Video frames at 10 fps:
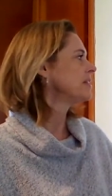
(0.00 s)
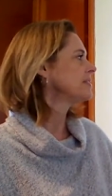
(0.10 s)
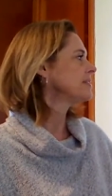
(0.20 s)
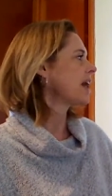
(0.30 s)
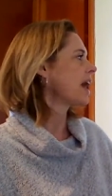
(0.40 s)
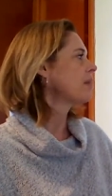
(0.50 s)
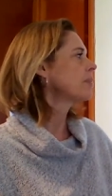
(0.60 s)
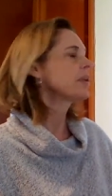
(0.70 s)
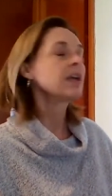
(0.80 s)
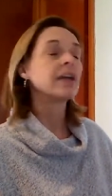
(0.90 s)
stop,
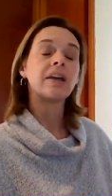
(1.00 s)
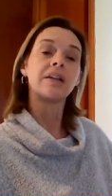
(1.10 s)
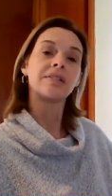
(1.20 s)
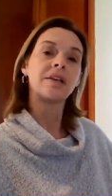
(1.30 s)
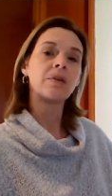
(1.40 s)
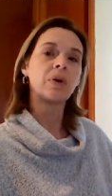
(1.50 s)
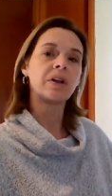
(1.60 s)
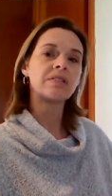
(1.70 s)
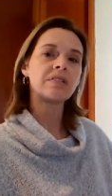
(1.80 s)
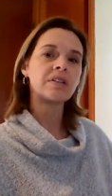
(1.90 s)
and I say, what
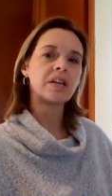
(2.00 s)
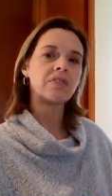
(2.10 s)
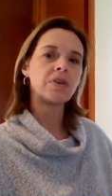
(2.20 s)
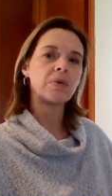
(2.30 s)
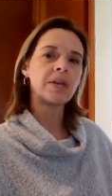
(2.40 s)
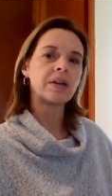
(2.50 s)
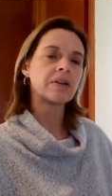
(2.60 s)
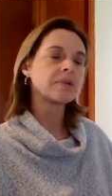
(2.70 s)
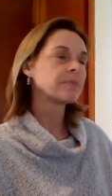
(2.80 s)
is the day of the week?